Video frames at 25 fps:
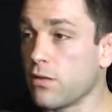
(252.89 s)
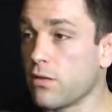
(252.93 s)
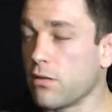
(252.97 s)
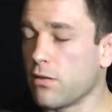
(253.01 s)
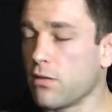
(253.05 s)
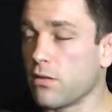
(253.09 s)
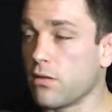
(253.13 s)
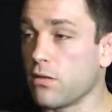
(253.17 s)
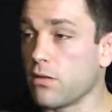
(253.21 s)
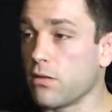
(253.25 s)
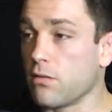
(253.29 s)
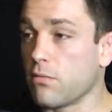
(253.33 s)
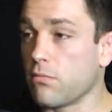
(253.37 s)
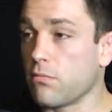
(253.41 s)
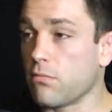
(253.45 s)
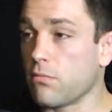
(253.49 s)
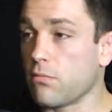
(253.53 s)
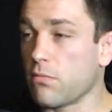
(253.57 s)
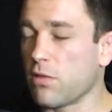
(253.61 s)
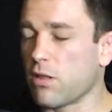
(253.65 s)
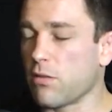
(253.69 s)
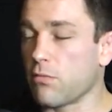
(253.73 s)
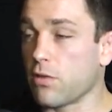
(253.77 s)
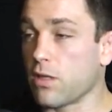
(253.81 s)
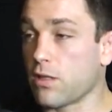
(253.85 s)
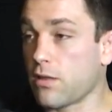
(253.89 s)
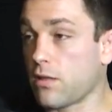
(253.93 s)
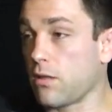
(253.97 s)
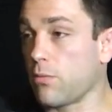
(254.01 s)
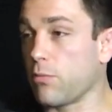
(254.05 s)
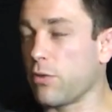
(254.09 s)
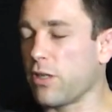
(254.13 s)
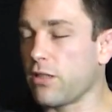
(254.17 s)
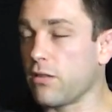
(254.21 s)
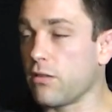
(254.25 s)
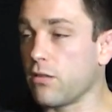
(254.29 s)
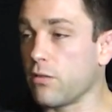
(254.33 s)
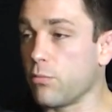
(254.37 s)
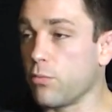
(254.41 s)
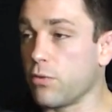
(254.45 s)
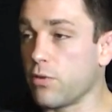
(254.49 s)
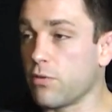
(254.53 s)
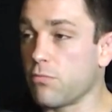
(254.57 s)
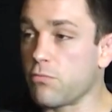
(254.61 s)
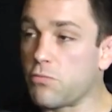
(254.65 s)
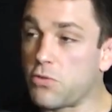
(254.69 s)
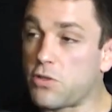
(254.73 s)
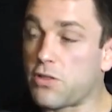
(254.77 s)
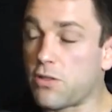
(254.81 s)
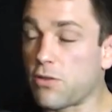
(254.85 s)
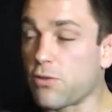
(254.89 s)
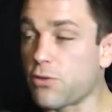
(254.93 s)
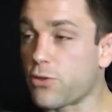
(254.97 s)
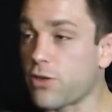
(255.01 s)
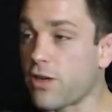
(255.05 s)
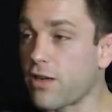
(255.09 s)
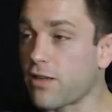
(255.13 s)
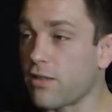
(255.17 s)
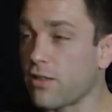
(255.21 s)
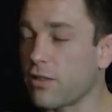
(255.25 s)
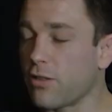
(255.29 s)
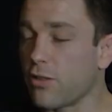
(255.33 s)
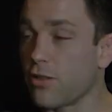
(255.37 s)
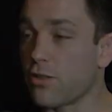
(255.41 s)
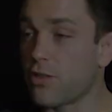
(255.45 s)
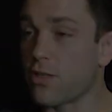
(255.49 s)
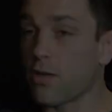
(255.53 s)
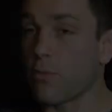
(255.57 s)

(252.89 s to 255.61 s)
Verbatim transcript: Mm-hmm. Um, not that I'm any good, but still shockingly good at